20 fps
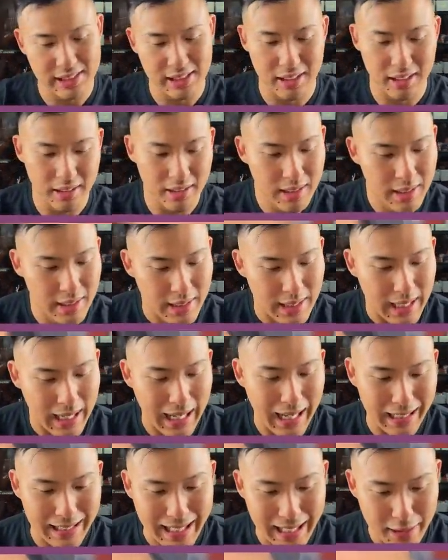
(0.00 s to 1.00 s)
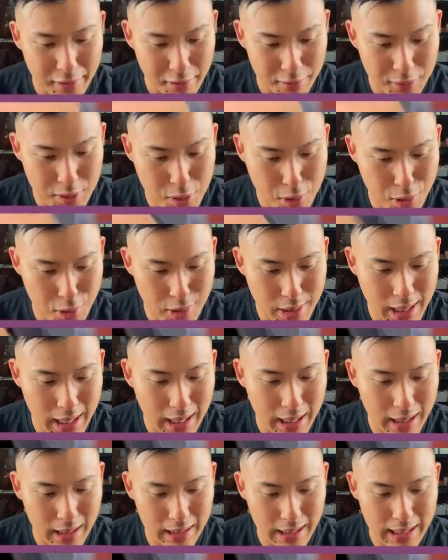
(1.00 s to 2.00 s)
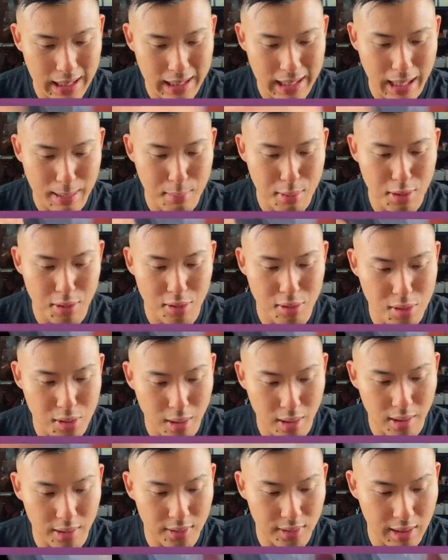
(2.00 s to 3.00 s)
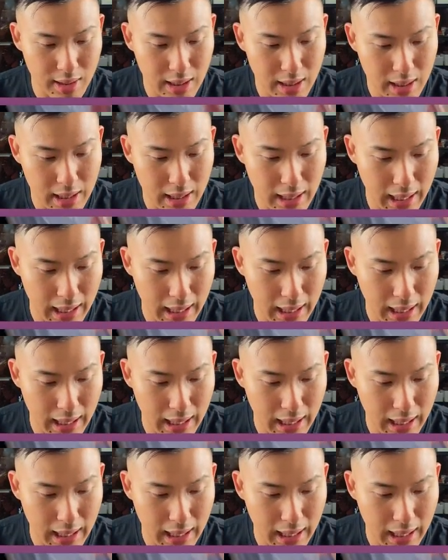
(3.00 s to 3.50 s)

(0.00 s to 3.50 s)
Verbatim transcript: So, Ken Griffey Jr., Game Used Jersey.